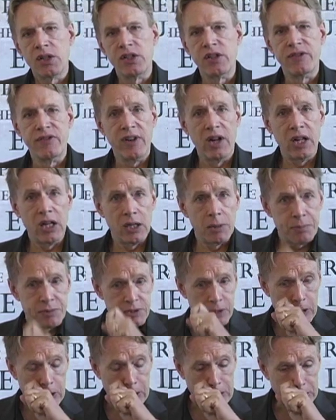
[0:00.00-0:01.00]

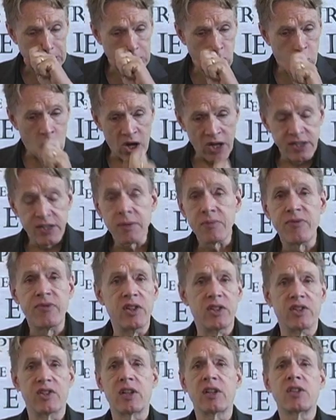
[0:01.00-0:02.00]
developed quantum
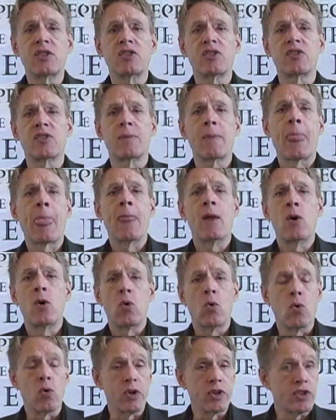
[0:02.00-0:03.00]
physics
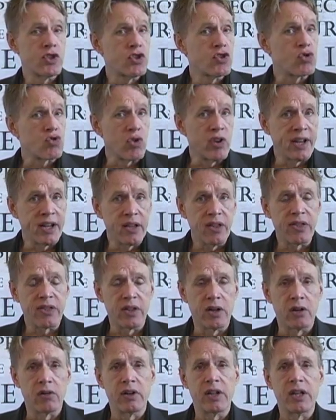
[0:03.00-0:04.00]
or string
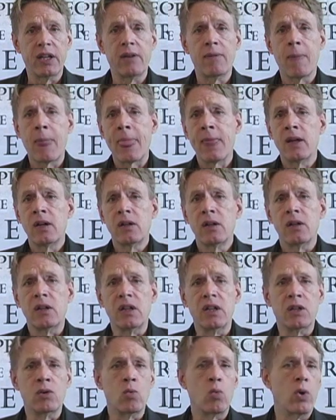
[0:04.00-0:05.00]
theory,
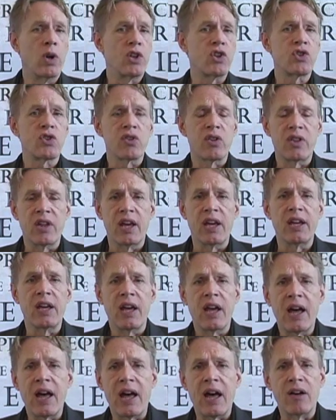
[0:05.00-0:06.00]
in which they
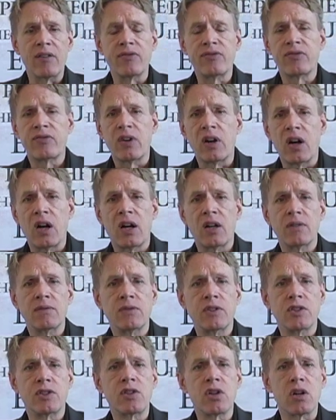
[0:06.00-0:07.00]
have
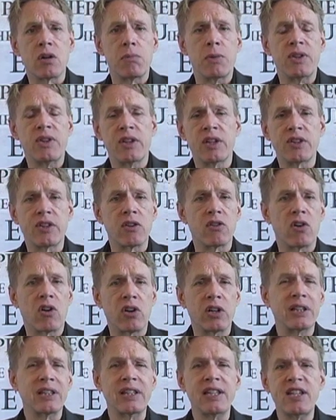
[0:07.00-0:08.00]
determined that there
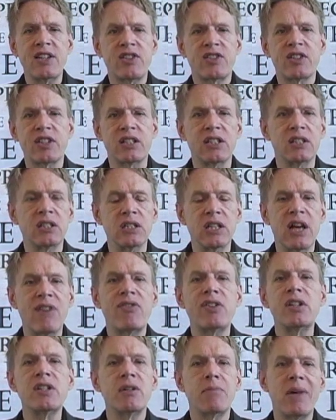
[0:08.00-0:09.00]
are at least
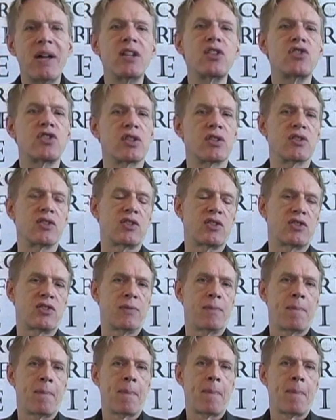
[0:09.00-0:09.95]
11 dimensions,